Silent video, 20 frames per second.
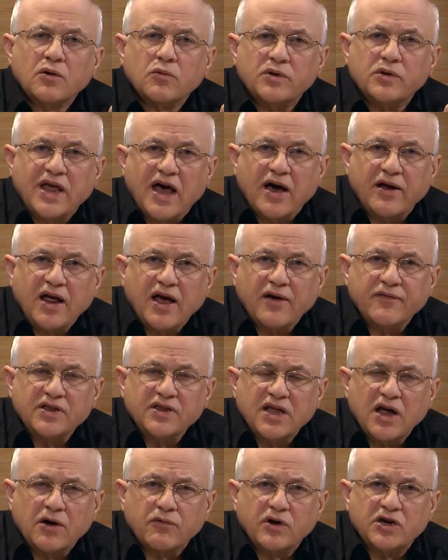without
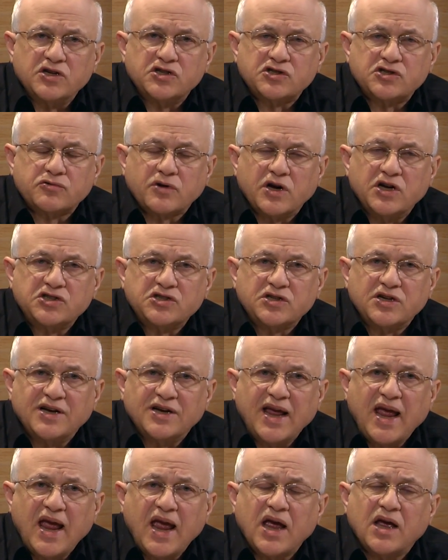having that registration
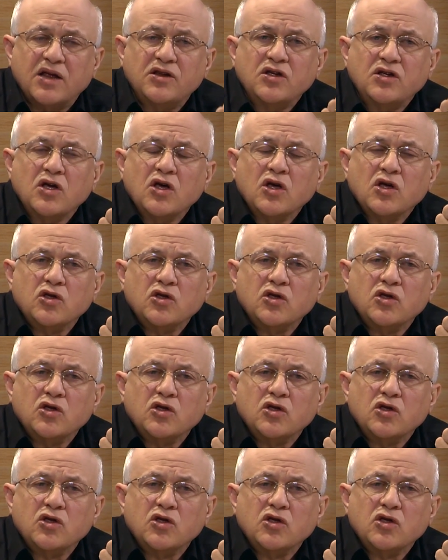in hand,